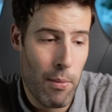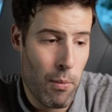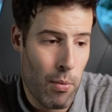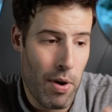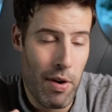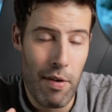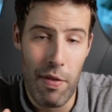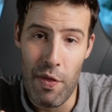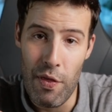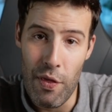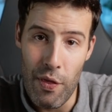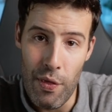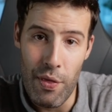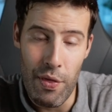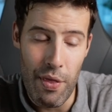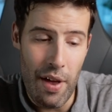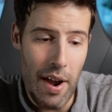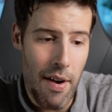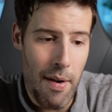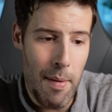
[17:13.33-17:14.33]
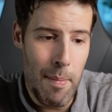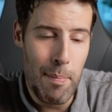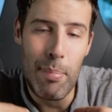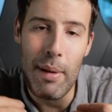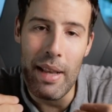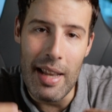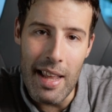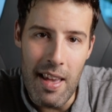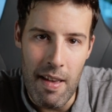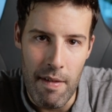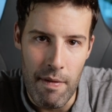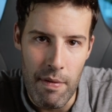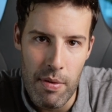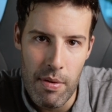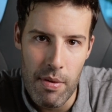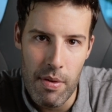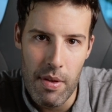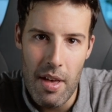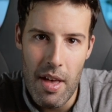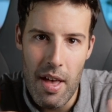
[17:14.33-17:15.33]
where their
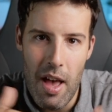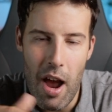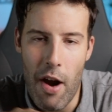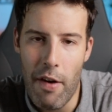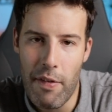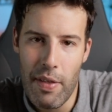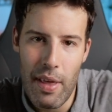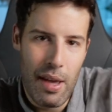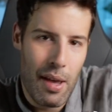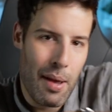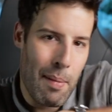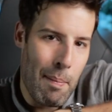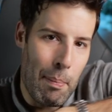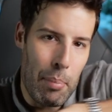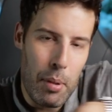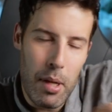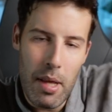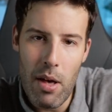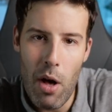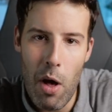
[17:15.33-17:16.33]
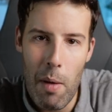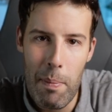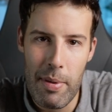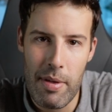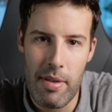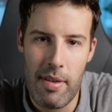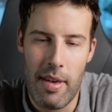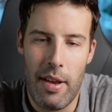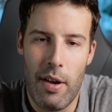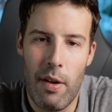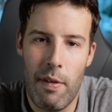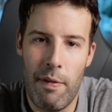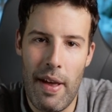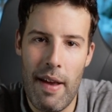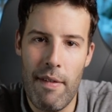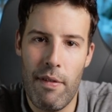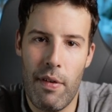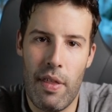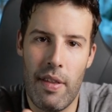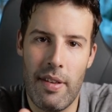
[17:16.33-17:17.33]
beliefs are the complete opposite of
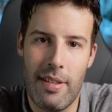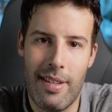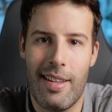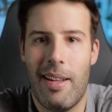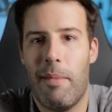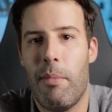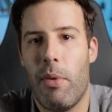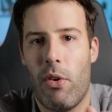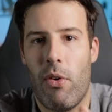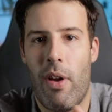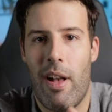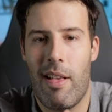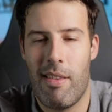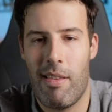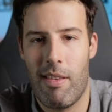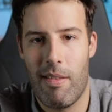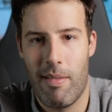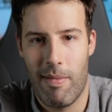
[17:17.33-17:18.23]
everything the Democrat